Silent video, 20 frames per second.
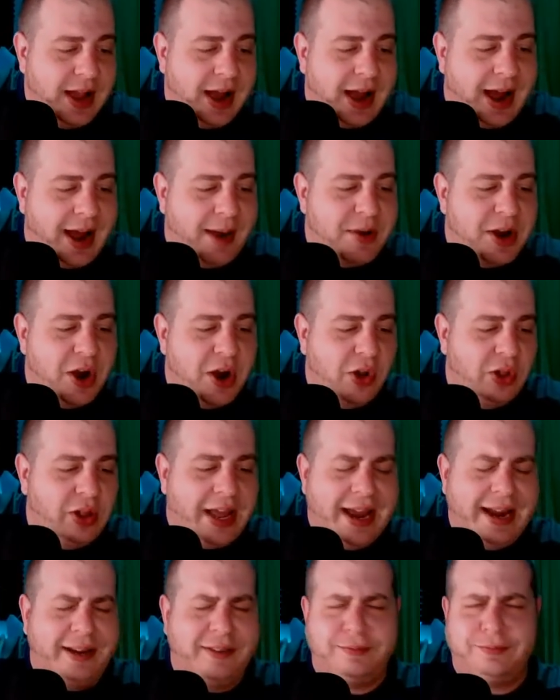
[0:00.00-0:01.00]
I'm
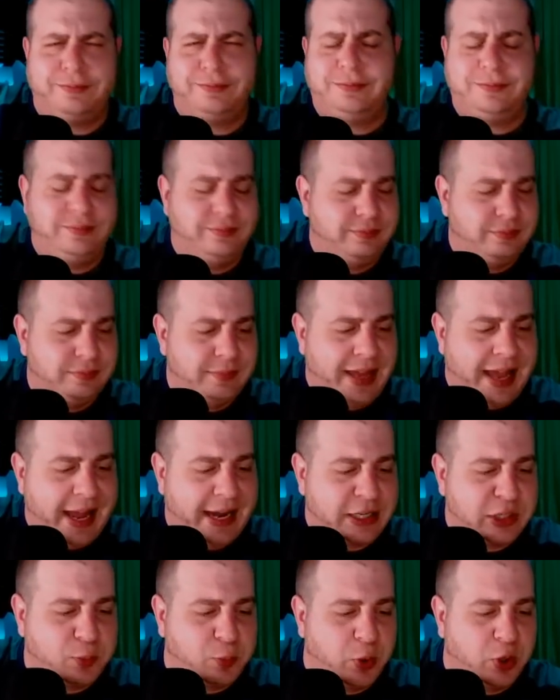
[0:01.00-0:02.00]
no,
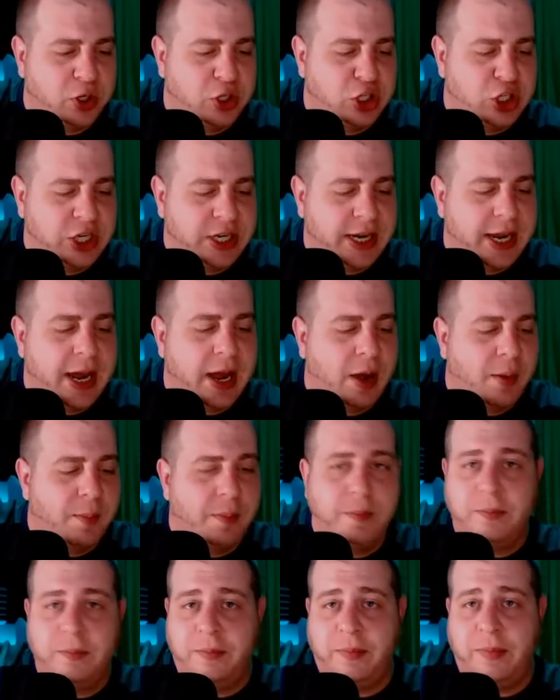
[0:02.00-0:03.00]
expert
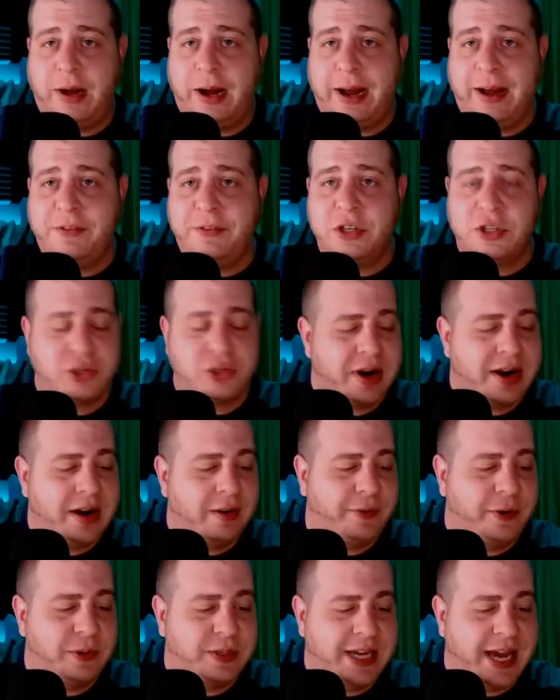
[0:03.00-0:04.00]
GM. I've just tried a
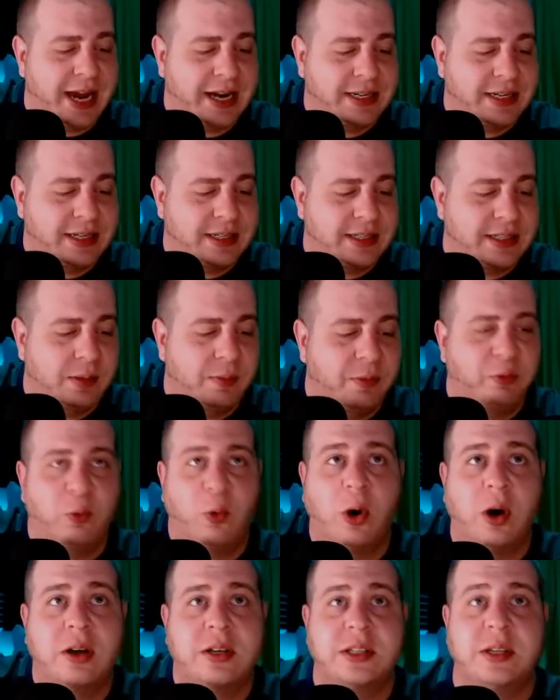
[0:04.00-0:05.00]
few tactics. Some have
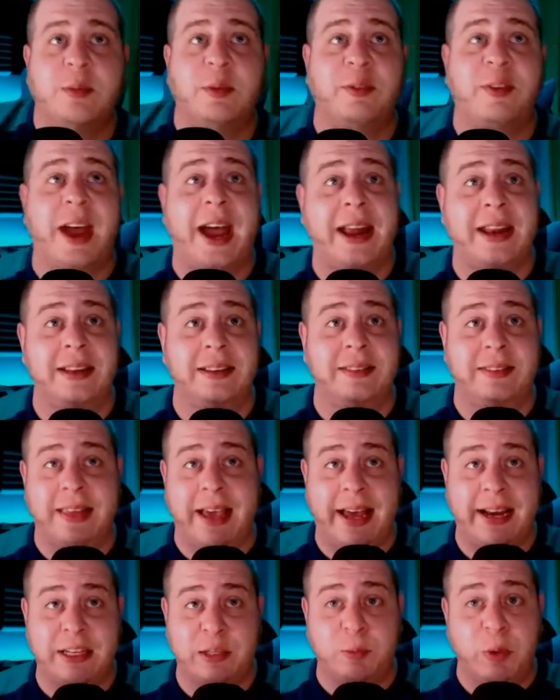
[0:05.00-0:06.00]
worked, some have hadn't.
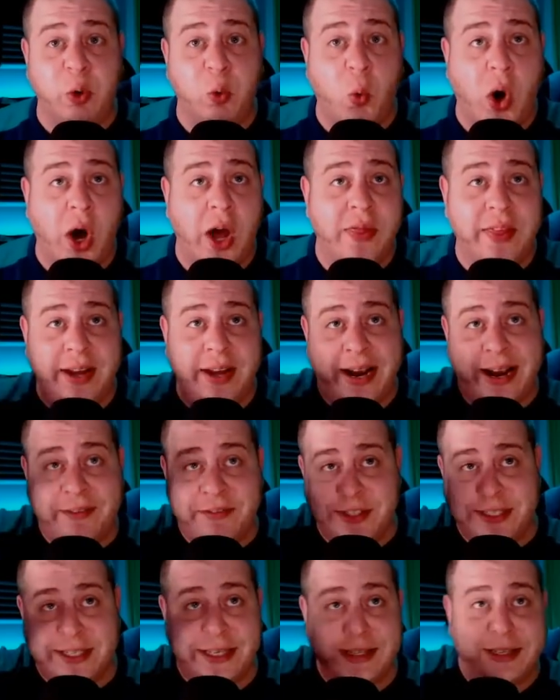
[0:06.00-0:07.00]
That has been one that
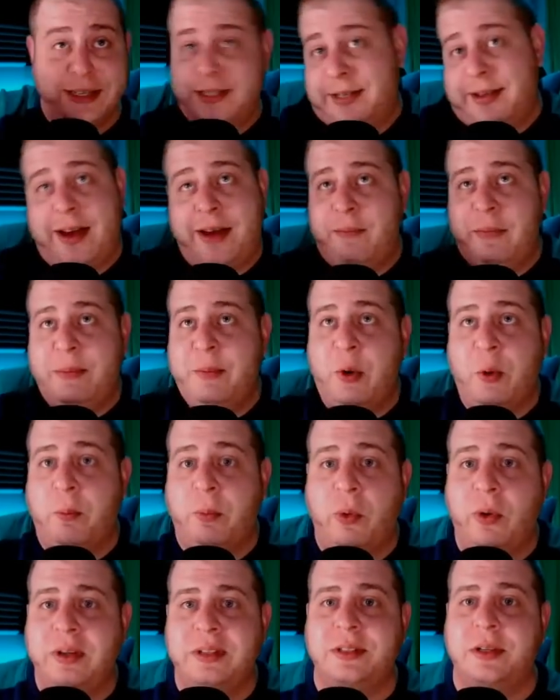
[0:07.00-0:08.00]
I've seen that has gotten me more
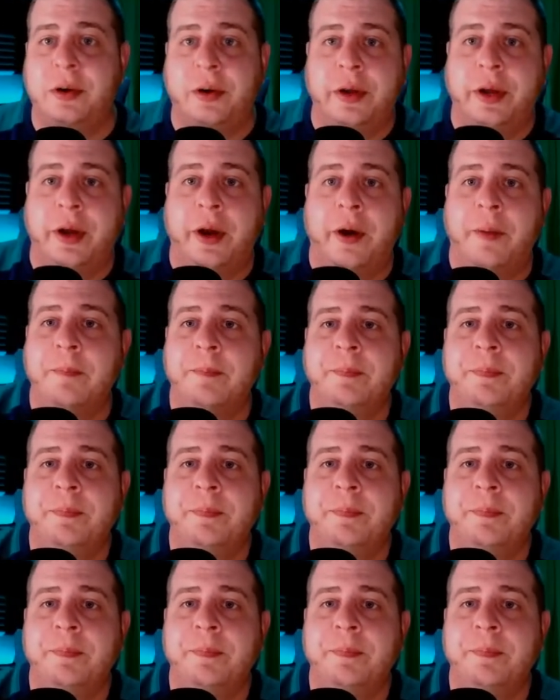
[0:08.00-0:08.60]
points year to year.